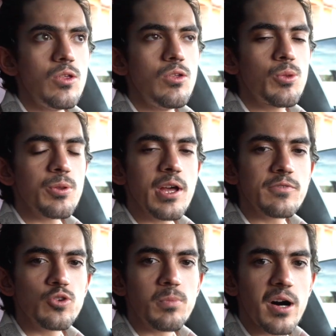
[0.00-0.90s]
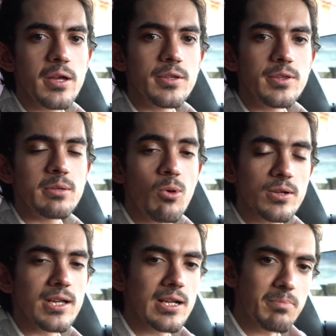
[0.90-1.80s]
You don't have to buy the
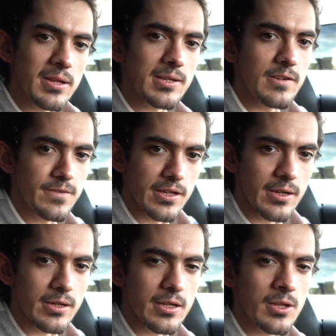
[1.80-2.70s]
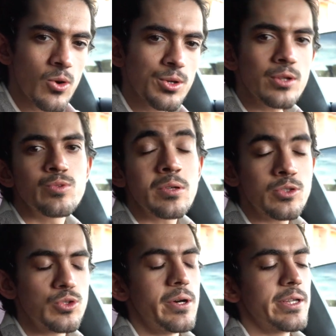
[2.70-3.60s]
most expensive thing in order to
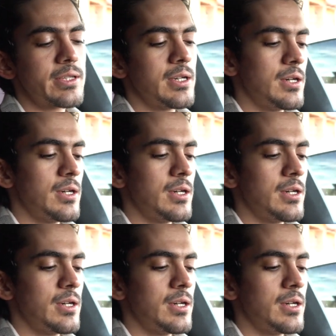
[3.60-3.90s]
enjoy it.